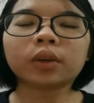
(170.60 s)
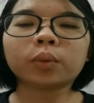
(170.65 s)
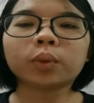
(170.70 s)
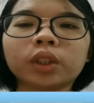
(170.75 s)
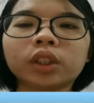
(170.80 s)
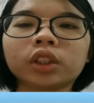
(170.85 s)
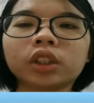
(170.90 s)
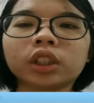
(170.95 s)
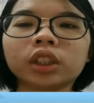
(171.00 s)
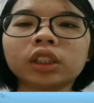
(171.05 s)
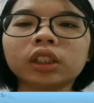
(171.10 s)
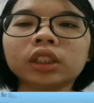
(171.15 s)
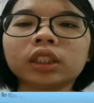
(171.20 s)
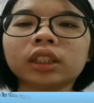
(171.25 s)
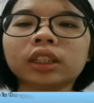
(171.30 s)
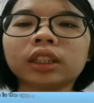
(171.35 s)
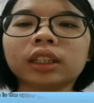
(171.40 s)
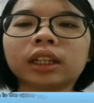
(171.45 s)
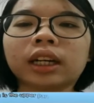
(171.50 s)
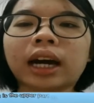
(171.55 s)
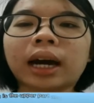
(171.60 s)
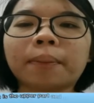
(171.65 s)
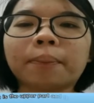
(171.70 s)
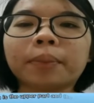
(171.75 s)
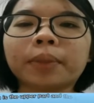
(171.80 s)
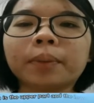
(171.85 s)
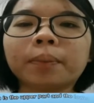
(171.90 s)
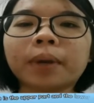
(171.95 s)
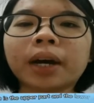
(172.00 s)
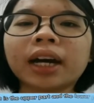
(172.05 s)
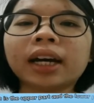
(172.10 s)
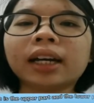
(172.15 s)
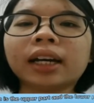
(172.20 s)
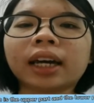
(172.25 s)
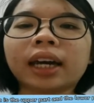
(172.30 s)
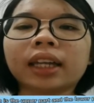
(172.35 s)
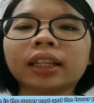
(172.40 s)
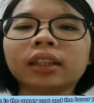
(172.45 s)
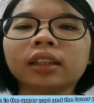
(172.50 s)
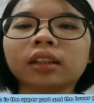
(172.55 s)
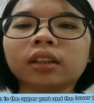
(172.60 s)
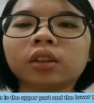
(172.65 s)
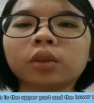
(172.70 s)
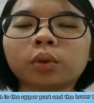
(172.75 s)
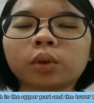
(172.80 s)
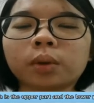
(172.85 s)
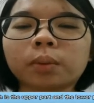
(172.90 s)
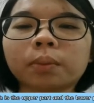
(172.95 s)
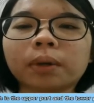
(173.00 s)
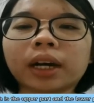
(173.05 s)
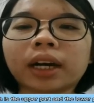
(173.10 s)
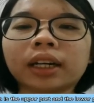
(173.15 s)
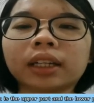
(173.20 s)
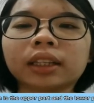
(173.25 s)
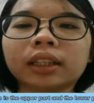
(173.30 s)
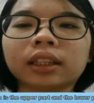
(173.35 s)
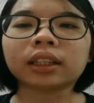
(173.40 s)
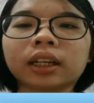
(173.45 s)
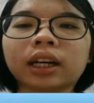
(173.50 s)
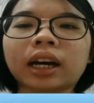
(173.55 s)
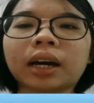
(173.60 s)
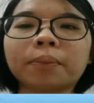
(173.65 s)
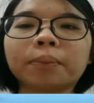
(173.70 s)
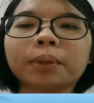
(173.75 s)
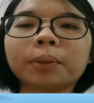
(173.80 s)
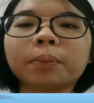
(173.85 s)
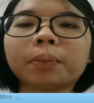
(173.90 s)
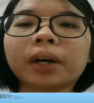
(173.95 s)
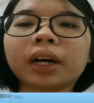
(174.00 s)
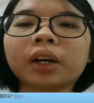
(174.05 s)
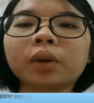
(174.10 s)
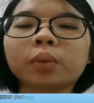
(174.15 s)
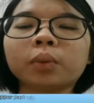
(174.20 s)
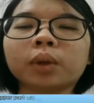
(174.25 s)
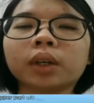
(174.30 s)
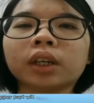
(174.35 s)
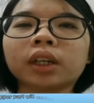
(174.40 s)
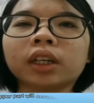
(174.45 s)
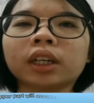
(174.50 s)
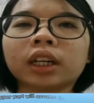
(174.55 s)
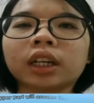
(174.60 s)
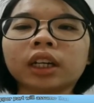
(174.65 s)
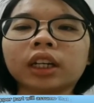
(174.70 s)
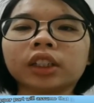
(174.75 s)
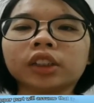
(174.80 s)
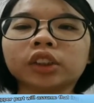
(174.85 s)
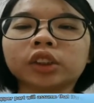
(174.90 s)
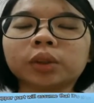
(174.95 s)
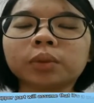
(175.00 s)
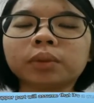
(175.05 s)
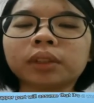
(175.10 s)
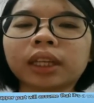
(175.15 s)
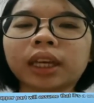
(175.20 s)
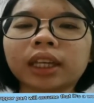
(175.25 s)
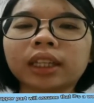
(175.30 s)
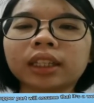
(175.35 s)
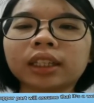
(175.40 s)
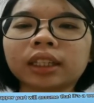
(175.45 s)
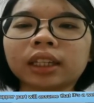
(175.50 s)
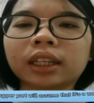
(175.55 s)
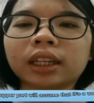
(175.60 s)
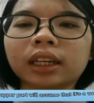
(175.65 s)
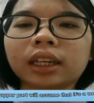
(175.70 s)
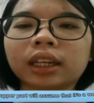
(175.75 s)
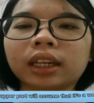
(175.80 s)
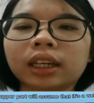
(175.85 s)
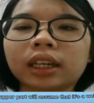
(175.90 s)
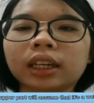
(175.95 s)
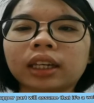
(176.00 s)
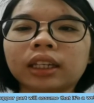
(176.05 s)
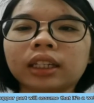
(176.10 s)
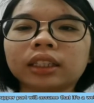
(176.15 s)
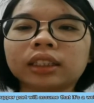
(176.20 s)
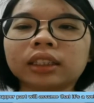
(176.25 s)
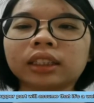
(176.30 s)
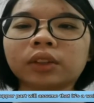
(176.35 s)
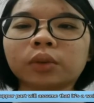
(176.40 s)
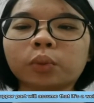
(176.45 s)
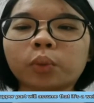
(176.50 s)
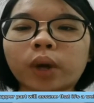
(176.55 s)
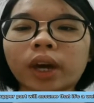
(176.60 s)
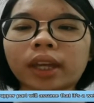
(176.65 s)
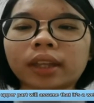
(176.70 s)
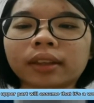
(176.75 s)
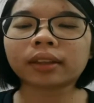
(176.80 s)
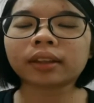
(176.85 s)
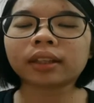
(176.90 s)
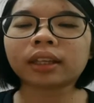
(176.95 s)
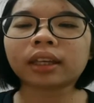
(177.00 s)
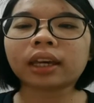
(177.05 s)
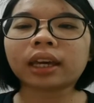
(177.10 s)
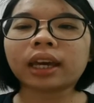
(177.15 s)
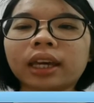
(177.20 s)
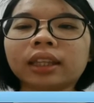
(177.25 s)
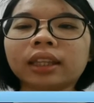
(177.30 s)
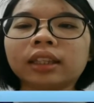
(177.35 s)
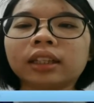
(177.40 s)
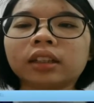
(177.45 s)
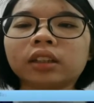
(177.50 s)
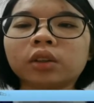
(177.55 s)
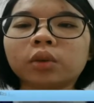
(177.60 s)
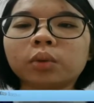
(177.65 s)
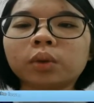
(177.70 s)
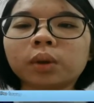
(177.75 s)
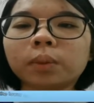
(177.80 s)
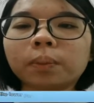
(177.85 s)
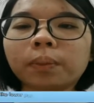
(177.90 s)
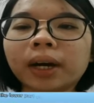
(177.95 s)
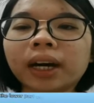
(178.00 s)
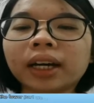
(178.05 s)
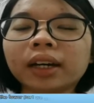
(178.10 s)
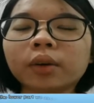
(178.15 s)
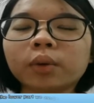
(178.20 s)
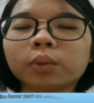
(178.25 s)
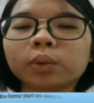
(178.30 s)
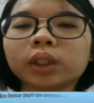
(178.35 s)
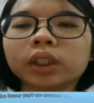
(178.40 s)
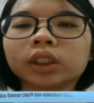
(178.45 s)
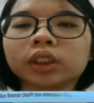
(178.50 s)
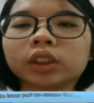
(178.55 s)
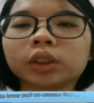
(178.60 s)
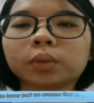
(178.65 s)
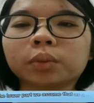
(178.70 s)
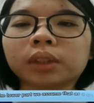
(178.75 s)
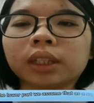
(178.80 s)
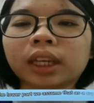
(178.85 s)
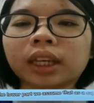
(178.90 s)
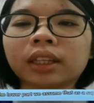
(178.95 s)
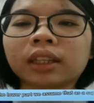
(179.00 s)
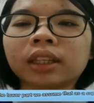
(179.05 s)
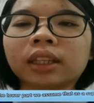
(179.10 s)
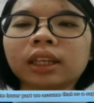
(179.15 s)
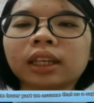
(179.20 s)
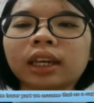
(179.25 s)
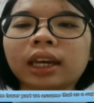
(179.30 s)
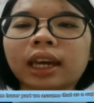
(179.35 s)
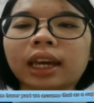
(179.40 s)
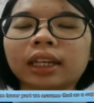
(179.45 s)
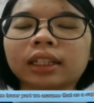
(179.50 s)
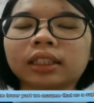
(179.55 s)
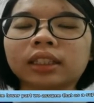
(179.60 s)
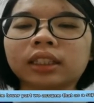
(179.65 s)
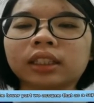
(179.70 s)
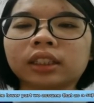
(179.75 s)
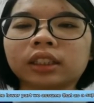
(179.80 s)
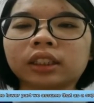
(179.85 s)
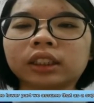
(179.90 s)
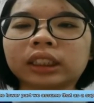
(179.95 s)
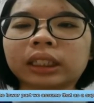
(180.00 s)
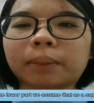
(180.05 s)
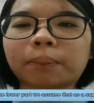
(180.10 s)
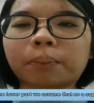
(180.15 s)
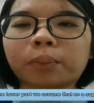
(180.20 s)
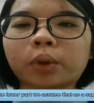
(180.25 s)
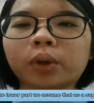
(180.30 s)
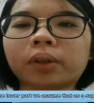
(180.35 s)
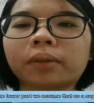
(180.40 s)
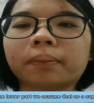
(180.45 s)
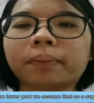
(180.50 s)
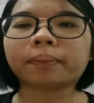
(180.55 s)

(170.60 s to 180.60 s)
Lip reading: which is the upper part and the lower part. The upper part we assume that is a weight, and the lower part we assume that as a support.